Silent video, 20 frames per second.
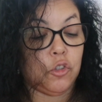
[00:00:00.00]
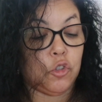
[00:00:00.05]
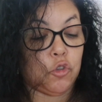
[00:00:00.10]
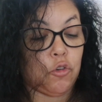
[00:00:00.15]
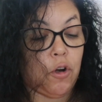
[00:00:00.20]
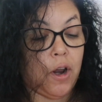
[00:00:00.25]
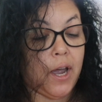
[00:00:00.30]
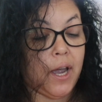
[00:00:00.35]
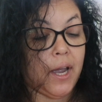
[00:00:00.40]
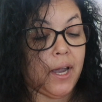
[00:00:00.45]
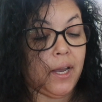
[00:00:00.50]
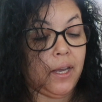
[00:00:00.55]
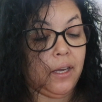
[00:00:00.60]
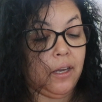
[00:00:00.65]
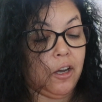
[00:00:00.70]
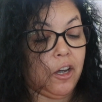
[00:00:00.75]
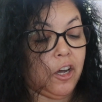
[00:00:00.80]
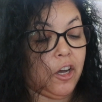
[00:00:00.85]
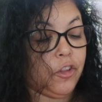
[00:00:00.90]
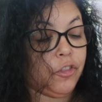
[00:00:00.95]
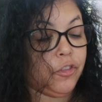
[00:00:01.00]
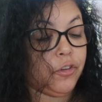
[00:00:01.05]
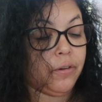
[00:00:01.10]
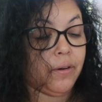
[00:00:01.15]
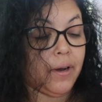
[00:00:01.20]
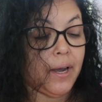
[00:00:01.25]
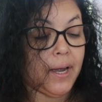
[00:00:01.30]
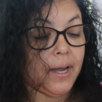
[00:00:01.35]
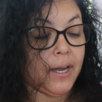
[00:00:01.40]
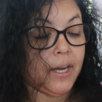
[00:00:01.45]
dry, under
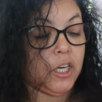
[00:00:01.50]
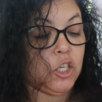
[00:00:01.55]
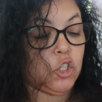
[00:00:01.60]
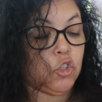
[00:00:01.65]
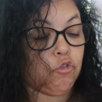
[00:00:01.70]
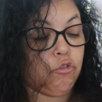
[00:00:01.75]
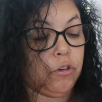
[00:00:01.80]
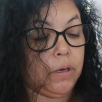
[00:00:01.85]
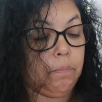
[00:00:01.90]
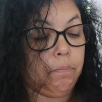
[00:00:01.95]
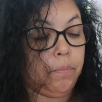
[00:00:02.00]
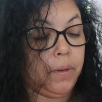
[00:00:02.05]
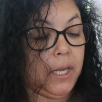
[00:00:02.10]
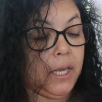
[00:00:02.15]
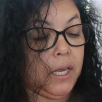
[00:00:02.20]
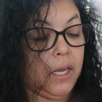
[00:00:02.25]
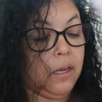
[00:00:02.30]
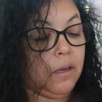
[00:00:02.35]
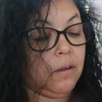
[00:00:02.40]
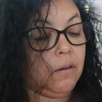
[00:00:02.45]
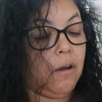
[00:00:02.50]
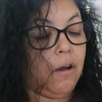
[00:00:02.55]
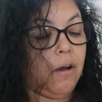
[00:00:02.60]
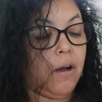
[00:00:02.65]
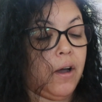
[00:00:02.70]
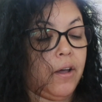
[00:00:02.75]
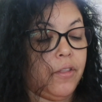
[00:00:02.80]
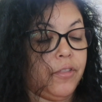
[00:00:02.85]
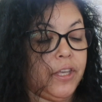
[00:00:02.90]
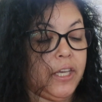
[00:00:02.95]
eyes, repeat
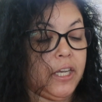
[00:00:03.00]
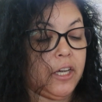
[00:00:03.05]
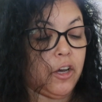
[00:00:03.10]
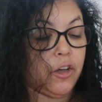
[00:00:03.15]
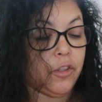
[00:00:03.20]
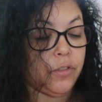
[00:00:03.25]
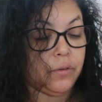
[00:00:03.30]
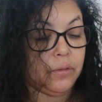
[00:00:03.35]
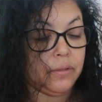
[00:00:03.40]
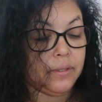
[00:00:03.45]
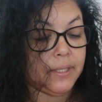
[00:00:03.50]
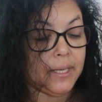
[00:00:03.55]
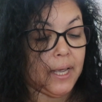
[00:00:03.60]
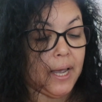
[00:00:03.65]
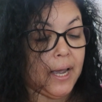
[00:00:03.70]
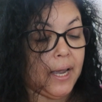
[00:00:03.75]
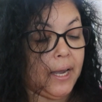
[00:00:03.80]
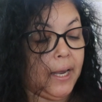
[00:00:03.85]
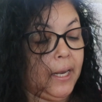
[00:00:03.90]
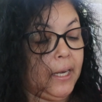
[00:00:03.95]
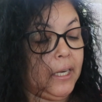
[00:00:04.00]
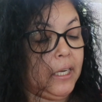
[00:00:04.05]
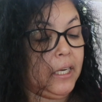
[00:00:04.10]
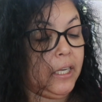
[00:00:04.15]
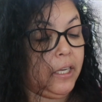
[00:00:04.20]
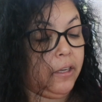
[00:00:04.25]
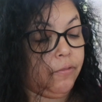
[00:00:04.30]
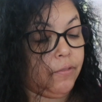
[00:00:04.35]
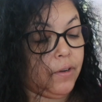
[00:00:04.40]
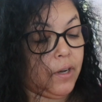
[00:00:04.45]
on the other side,
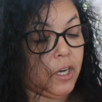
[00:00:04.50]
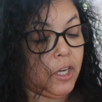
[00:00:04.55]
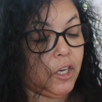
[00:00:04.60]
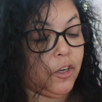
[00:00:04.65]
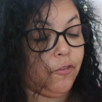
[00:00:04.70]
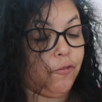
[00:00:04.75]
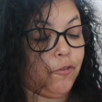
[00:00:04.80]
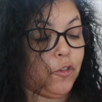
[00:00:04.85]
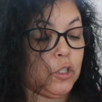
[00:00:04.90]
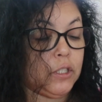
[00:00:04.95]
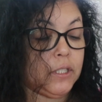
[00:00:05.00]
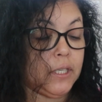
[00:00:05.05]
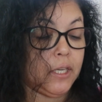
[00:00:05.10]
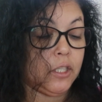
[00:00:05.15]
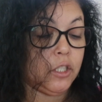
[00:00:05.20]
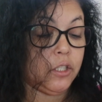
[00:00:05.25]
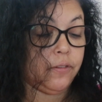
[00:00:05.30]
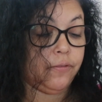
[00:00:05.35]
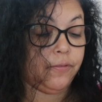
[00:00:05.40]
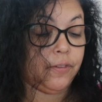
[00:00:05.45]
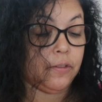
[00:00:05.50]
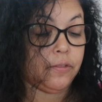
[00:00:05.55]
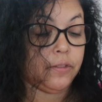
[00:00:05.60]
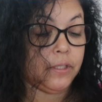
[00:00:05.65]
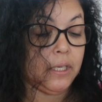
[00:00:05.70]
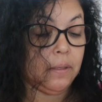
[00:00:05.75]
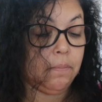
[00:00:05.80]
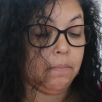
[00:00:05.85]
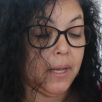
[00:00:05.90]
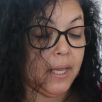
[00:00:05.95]
leave on for 10 to
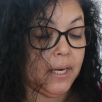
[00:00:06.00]
15